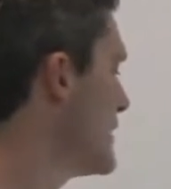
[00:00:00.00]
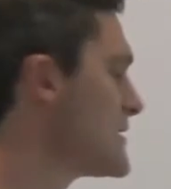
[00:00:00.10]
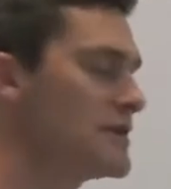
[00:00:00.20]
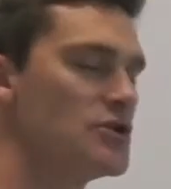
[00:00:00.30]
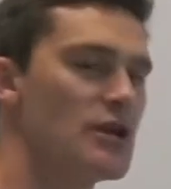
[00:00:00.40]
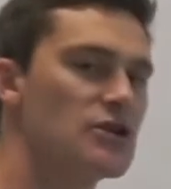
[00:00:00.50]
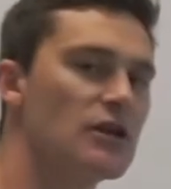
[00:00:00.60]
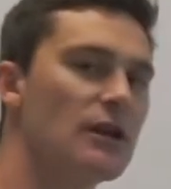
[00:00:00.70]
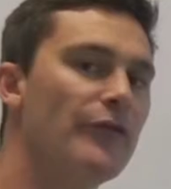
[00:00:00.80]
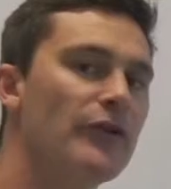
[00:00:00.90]
only
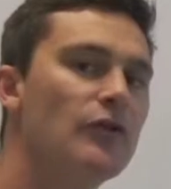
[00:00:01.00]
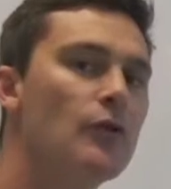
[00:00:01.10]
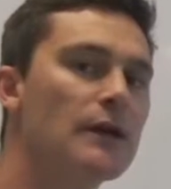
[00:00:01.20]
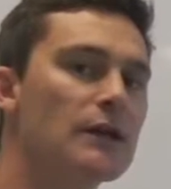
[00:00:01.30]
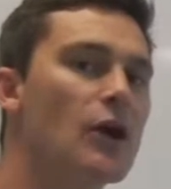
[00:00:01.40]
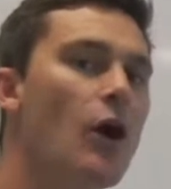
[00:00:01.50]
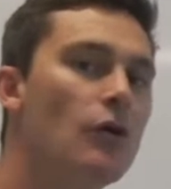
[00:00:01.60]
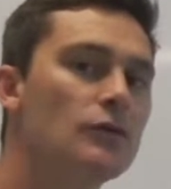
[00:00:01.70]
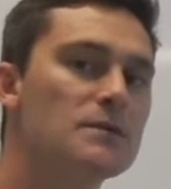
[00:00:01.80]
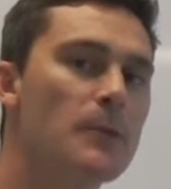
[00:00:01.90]
suggestion, if you're doing
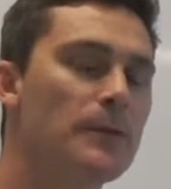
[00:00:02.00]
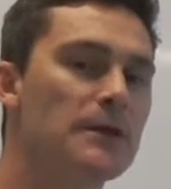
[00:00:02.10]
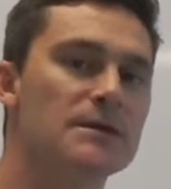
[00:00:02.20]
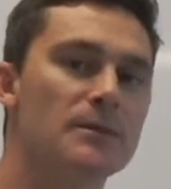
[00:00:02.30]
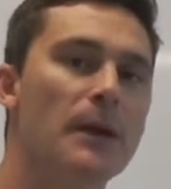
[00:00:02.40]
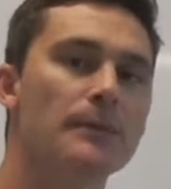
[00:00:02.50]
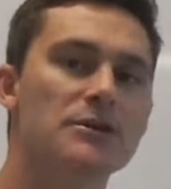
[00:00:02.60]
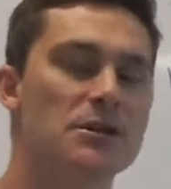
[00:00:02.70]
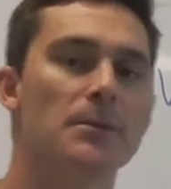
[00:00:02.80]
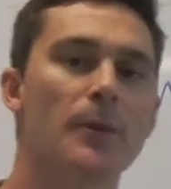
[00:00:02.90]
goals, maybe it's
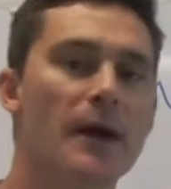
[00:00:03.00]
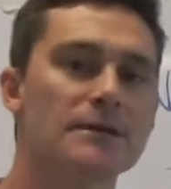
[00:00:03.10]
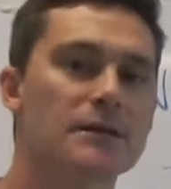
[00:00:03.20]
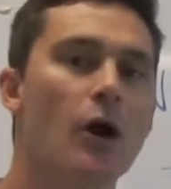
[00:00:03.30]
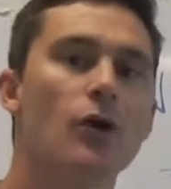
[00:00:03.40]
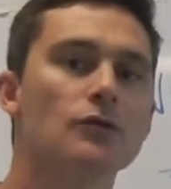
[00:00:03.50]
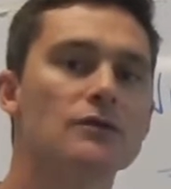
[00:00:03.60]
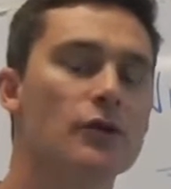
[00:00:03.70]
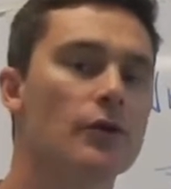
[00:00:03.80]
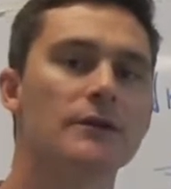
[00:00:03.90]
membership-based
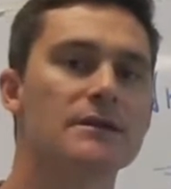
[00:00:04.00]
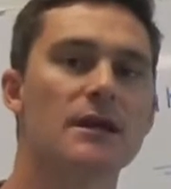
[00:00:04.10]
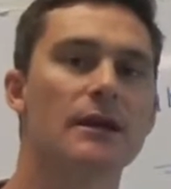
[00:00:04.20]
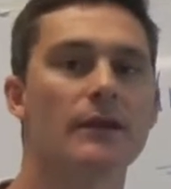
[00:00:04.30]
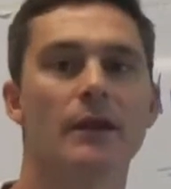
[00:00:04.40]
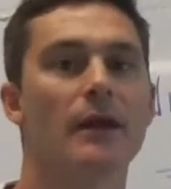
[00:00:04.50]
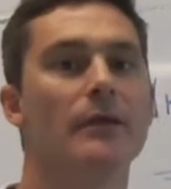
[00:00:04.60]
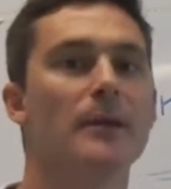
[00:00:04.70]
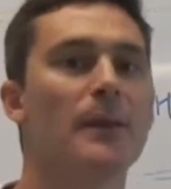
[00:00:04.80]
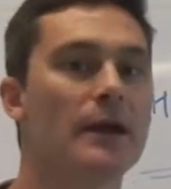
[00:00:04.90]
goals or it's
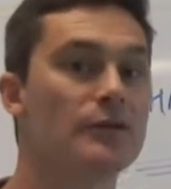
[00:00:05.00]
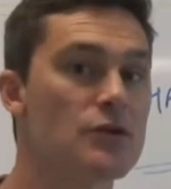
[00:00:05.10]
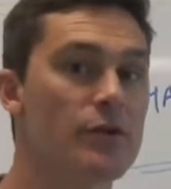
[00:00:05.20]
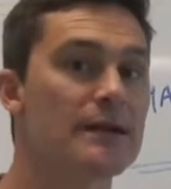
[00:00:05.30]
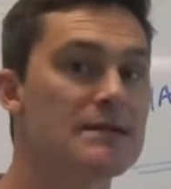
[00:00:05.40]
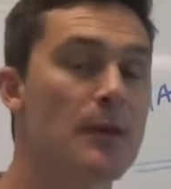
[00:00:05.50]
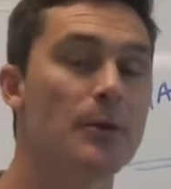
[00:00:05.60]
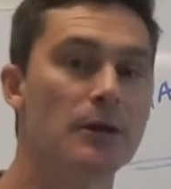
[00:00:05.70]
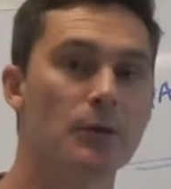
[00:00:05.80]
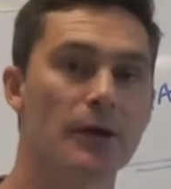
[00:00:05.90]
the amount of direct
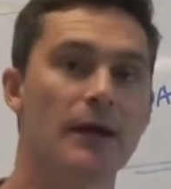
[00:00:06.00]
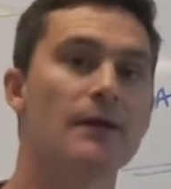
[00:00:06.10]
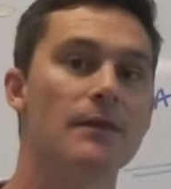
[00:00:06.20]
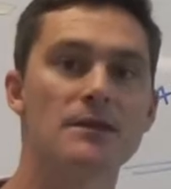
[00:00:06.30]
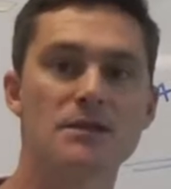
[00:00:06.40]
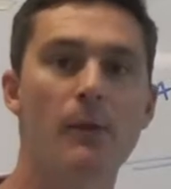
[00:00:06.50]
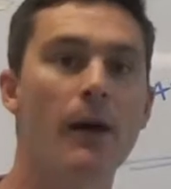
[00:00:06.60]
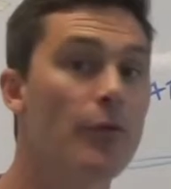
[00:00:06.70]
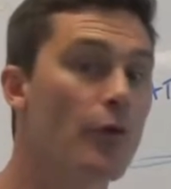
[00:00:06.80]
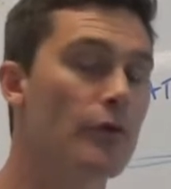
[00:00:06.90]
debit you want to hit this
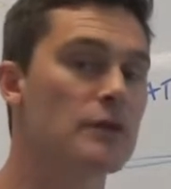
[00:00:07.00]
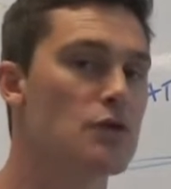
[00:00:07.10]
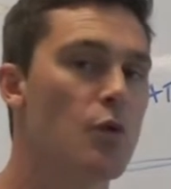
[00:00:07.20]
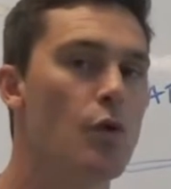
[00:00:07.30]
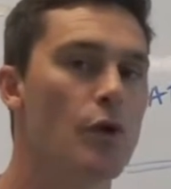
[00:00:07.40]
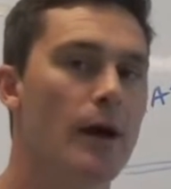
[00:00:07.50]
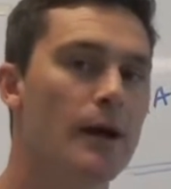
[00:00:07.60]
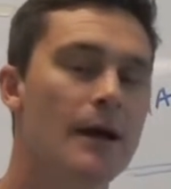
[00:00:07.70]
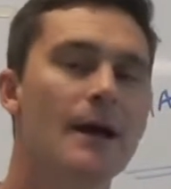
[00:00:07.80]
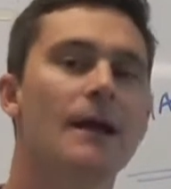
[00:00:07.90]
month or this
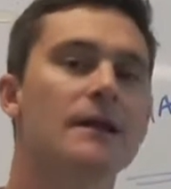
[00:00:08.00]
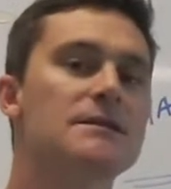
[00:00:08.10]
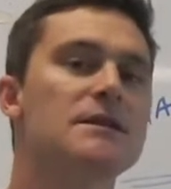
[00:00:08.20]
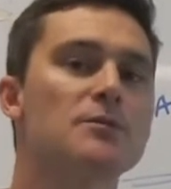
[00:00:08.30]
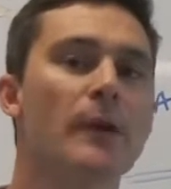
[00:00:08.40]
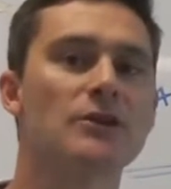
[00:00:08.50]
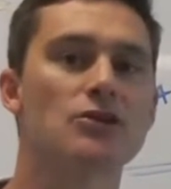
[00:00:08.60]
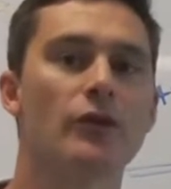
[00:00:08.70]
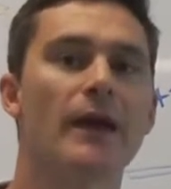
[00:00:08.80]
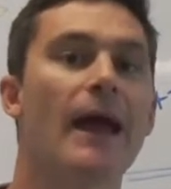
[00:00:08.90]
quarter, let's just make
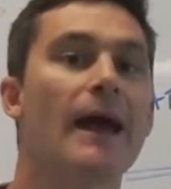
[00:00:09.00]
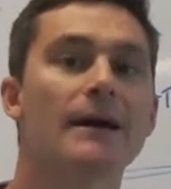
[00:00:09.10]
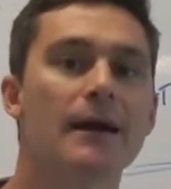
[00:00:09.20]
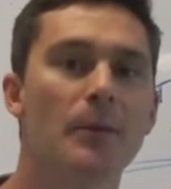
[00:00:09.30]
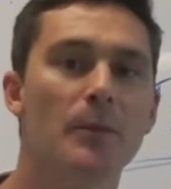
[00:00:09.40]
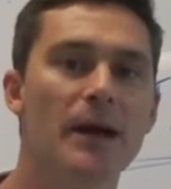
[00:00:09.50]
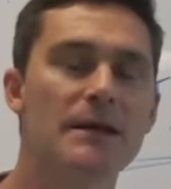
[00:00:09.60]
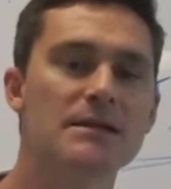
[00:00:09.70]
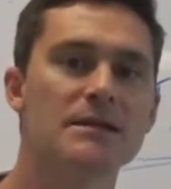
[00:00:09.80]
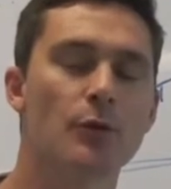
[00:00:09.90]
sure they're
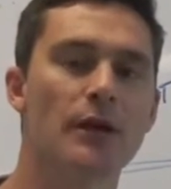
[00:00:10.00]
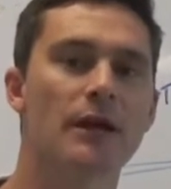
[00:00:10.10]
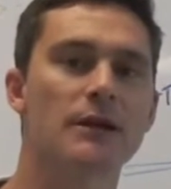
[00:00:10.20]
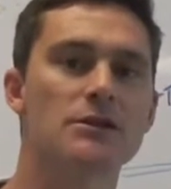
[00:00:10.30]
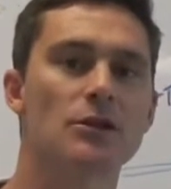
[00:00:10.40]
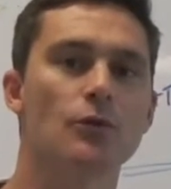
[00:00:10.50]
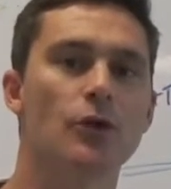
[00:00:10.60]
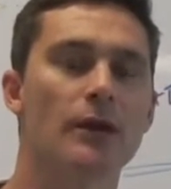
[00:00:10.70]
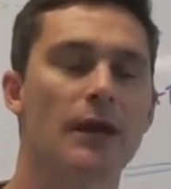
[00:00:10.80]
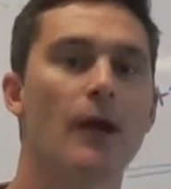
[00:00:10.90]
outcome-based so we can actually
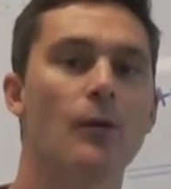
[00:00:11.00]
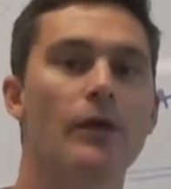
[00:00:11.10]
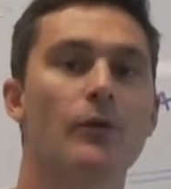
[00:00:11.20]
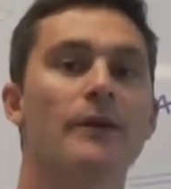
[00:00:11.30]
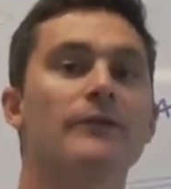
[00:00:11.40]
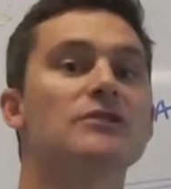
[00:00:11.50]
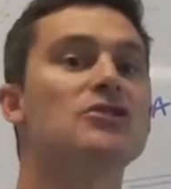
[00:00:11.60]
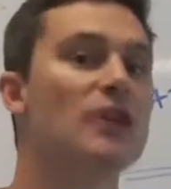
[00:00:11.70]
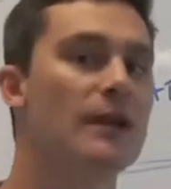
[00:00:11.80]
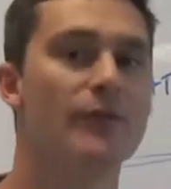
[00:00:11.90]
work out whether we've
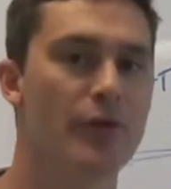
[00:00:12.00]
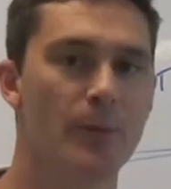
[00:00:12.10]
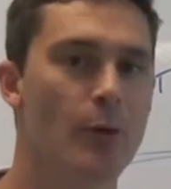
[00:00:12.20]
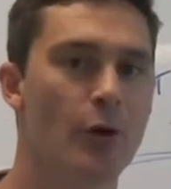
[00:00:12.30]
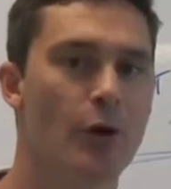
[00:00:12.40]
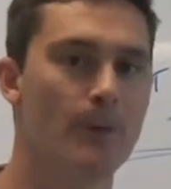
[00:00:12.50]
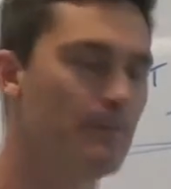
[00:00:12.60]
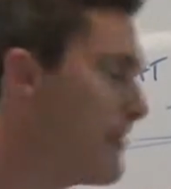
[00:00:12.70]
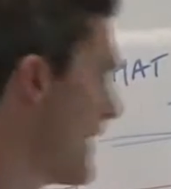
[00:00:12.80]
achieved them or not.